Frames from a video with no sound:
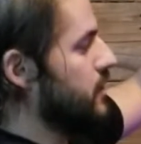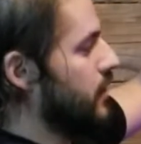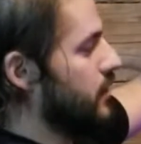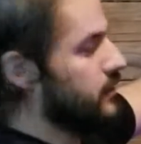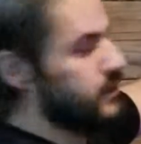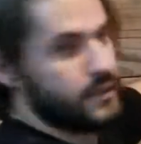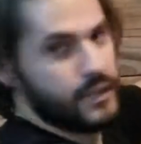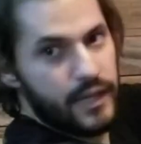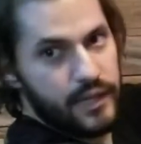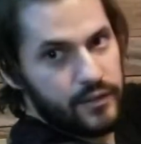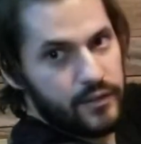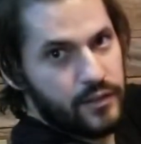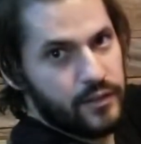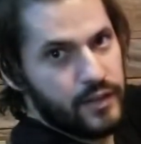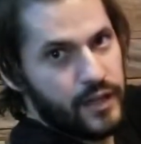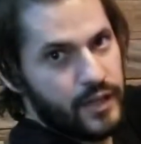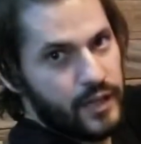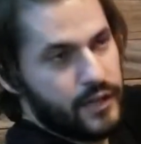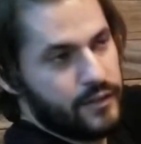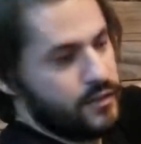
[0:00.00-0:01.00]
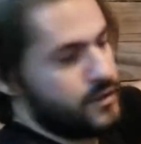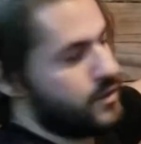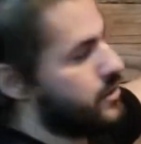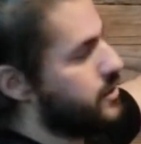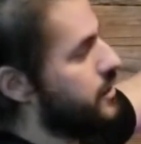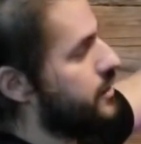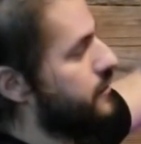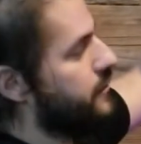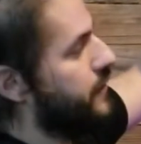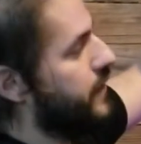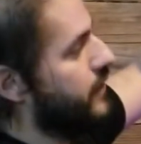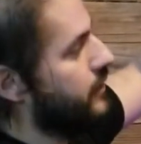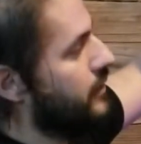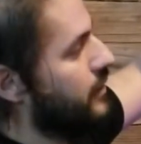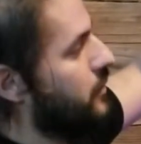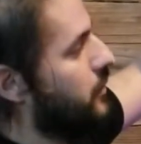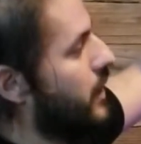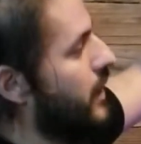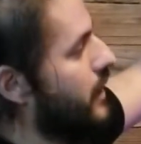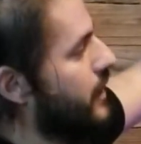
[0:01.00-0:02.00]
all together, and I got this shirt fairly
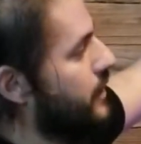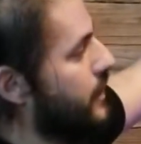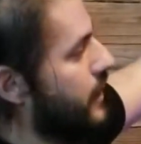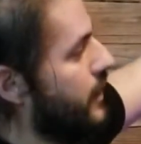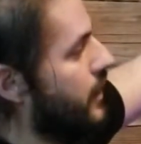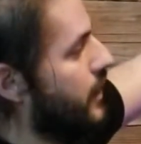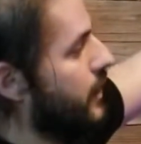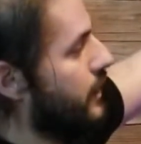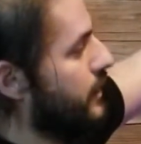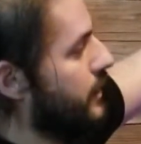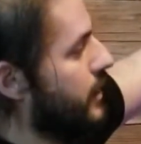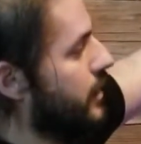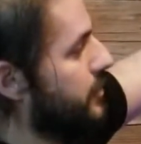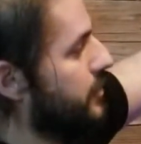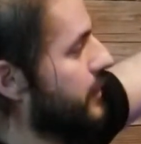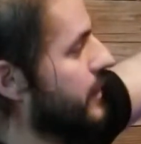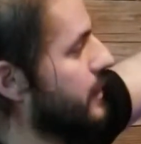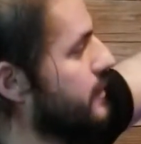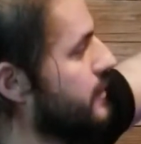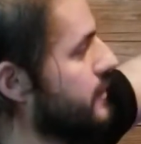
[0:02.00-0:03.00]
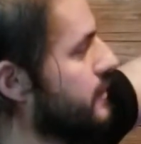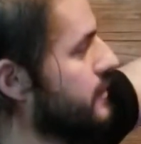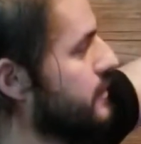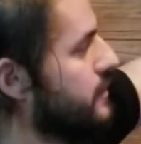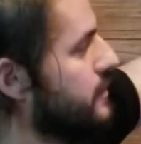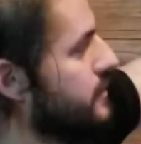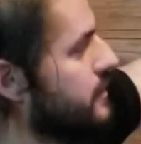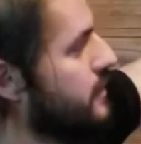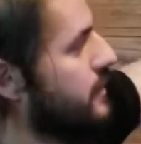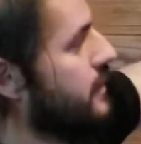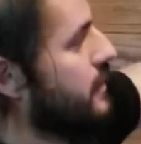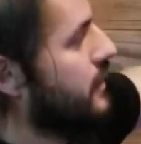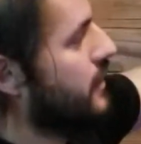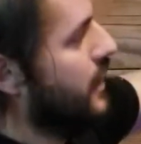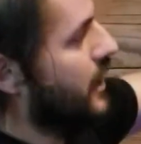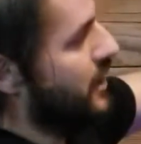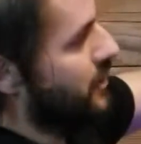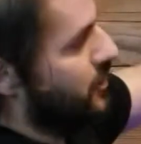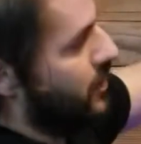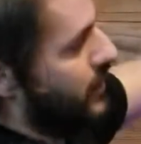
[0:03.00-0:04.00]
wet, and I hung it up like this.
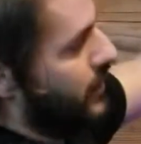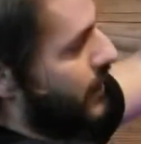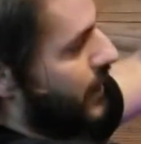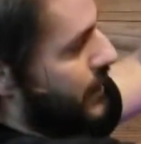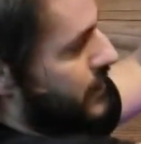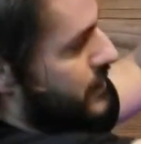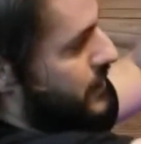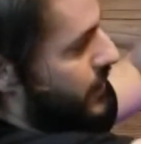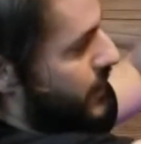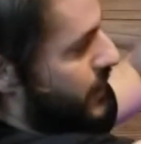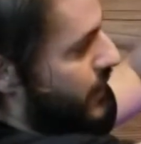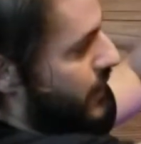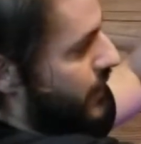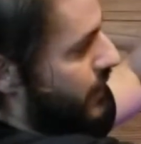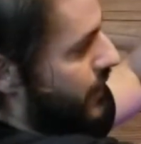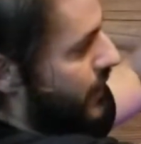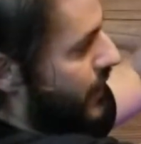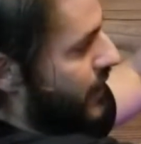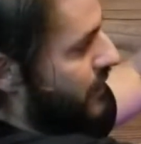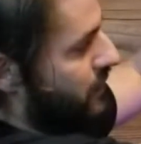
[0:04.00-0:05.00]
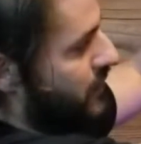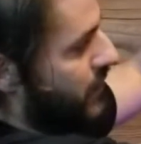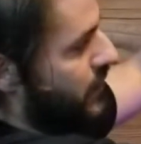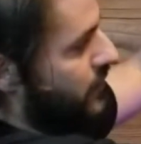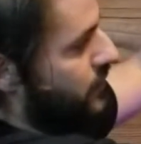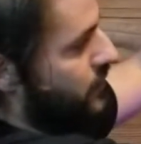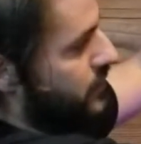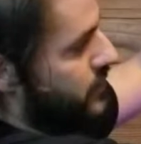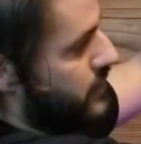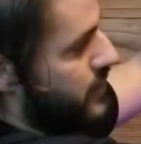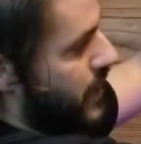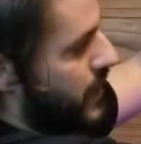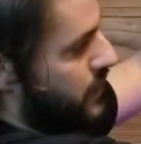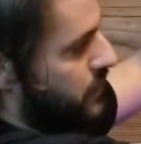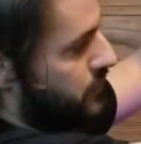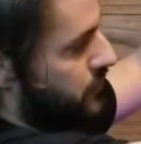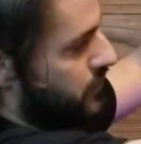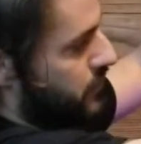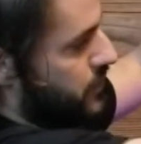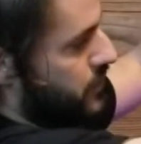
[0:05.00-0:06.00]
And when I got done, it kind of made those
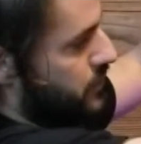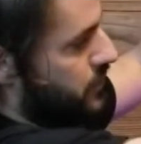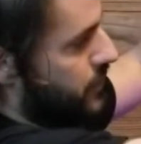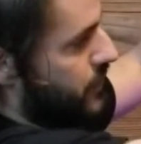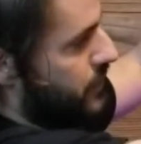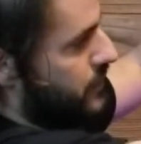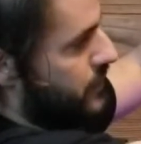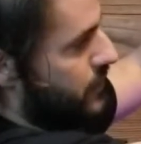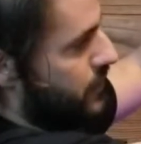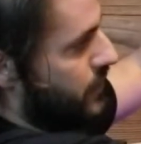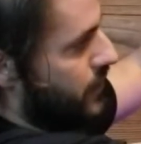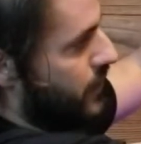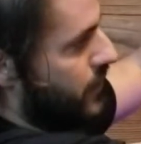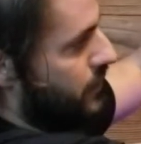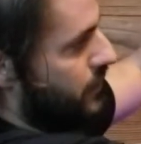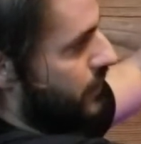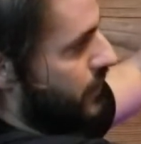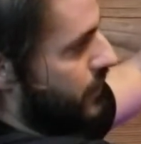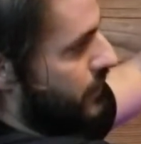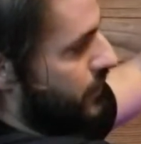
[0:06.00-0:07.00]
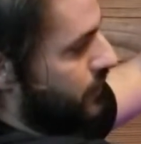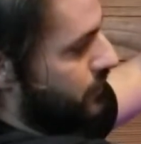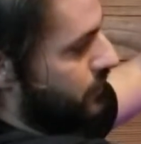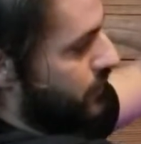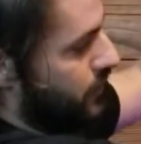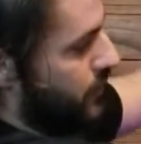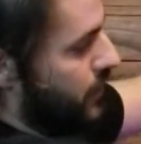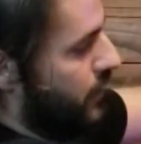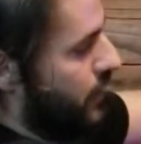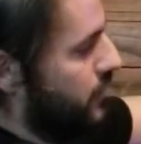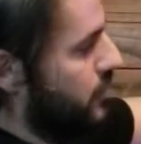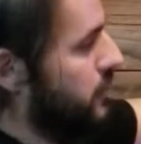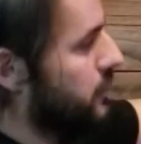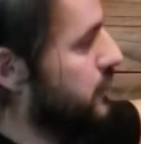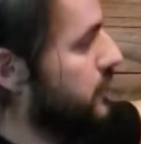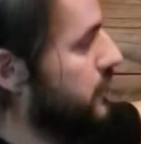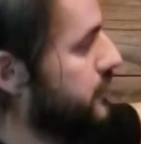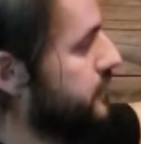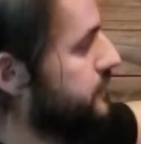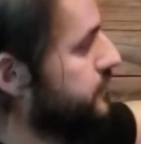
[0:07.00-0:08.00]
natural streaks in there. It looked kind of
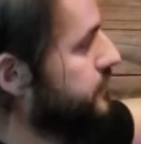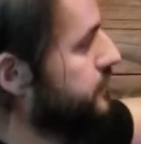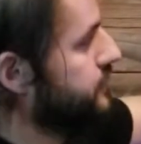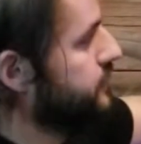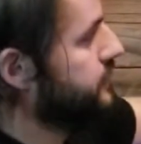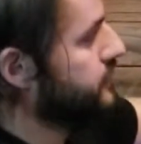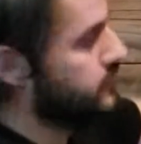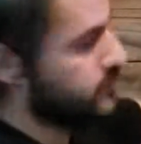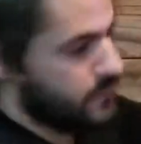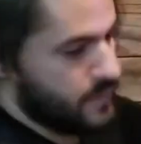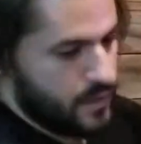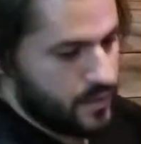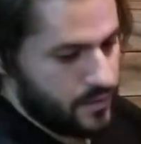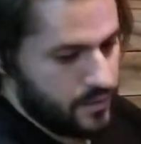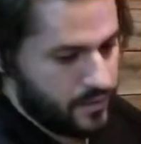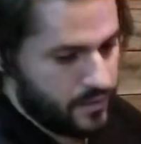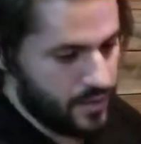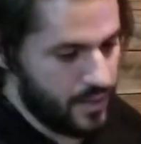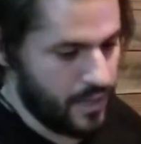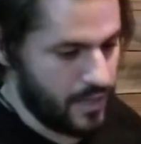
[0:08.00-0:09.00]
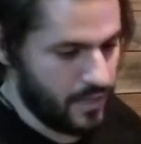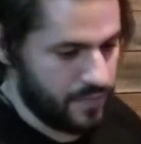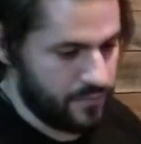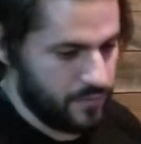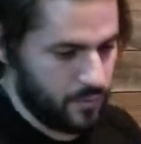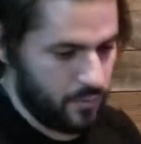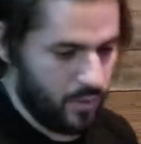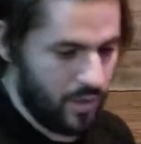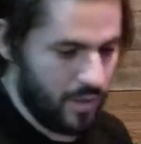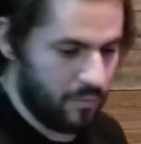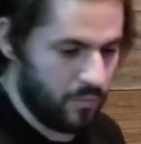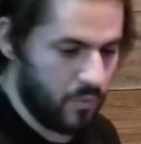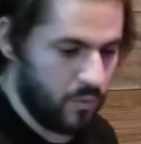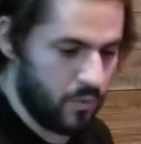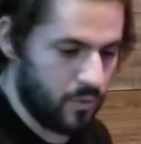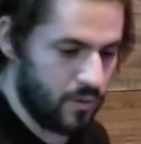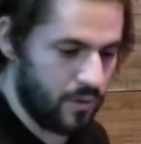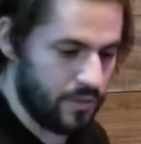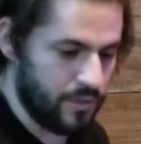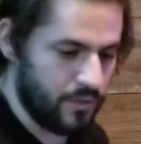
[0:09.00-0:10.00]
cool. Okay, and if you want
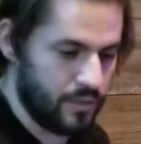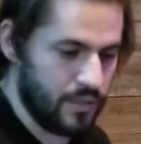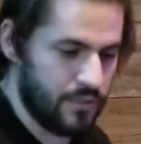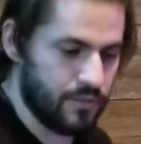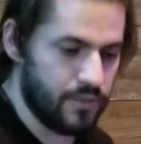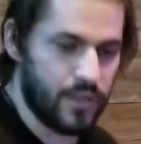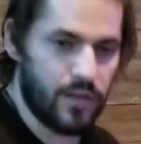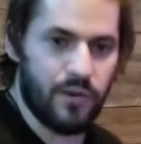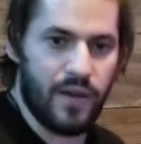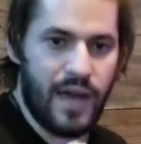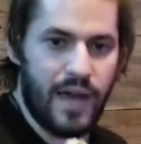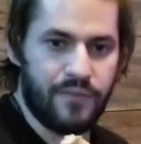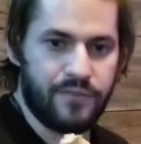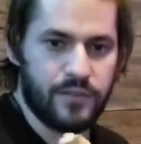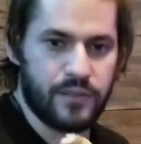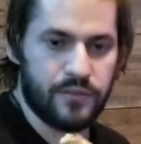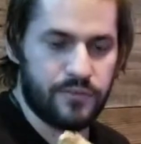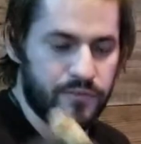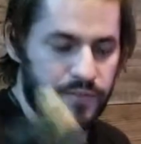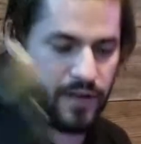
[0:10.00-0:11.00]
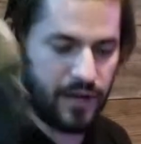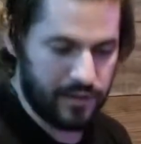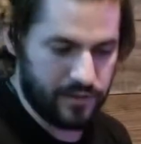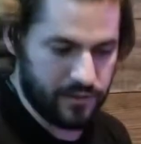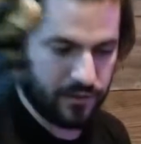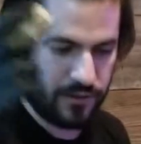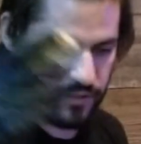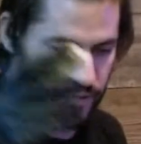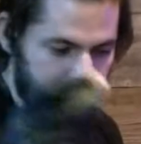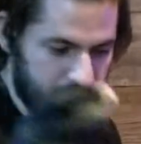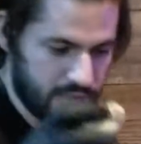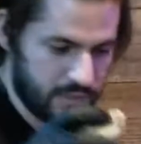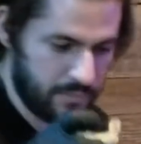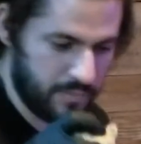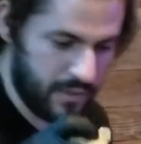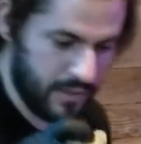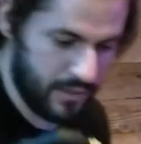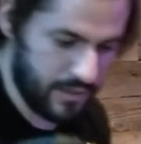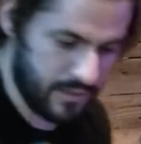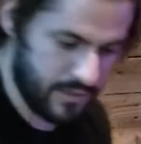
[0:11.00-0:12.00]
more, you can even go after the fact. You can take a
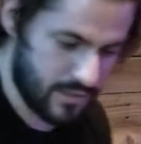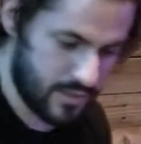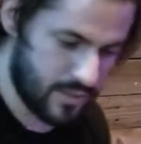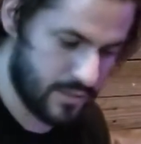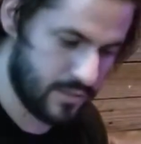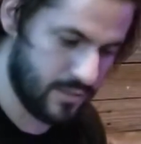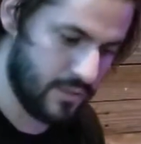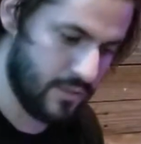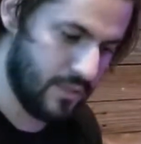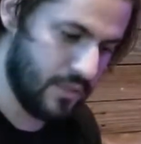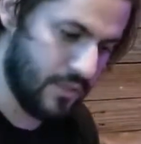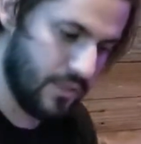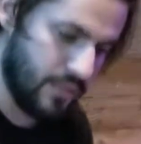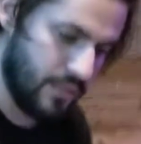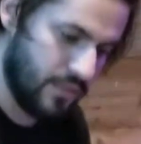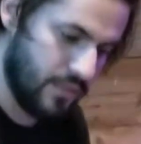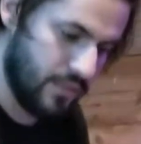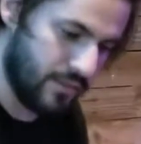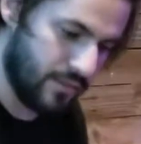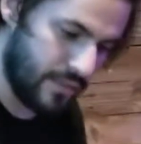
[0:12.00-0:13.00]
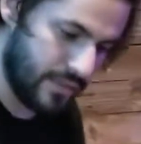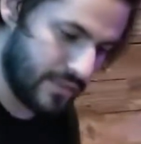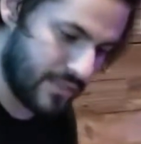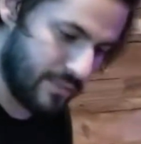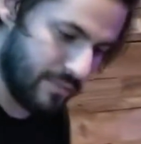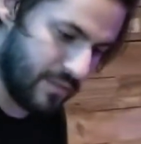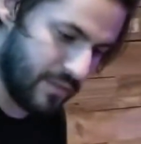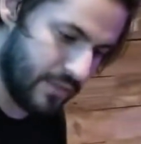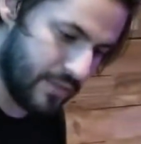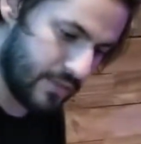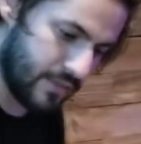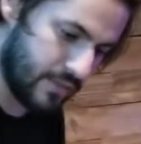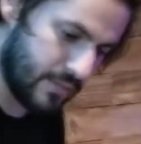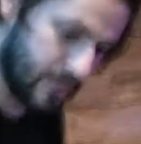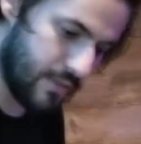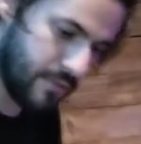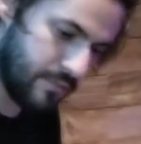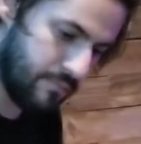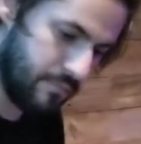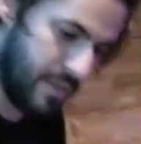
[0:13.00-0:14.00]
sponge, you can get some of
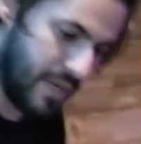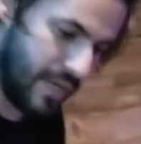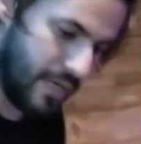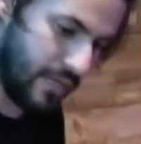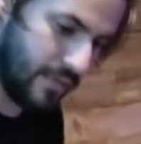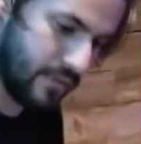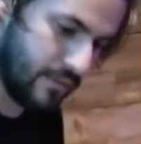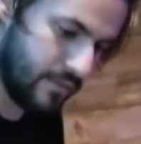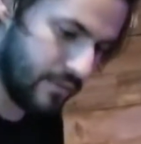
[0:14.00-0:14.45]
this paint,